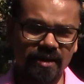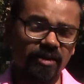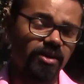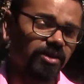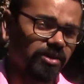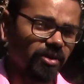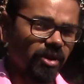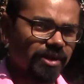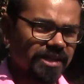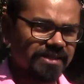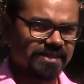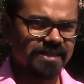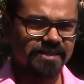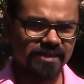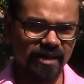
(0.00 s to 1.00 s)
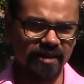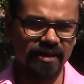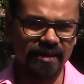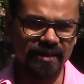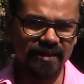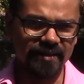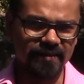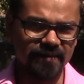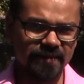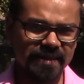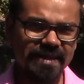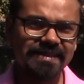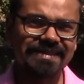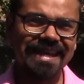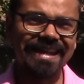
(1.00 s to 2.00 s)
or an audience needs
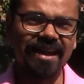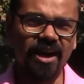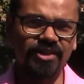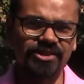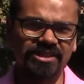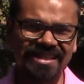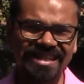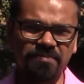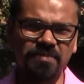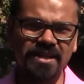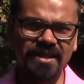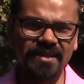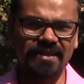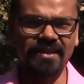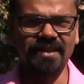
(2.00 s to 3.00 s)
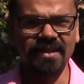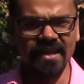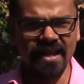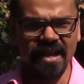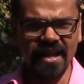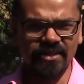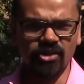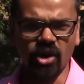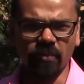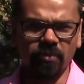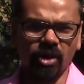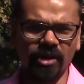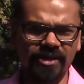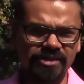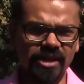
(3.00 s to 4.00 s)
an answer immediately, and your
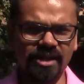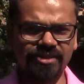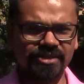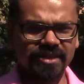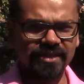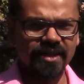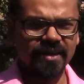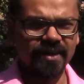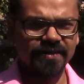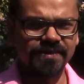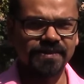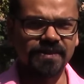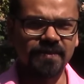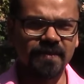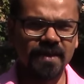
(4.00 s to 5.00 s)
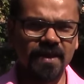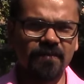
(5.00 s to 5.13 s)
blog is answering that answer.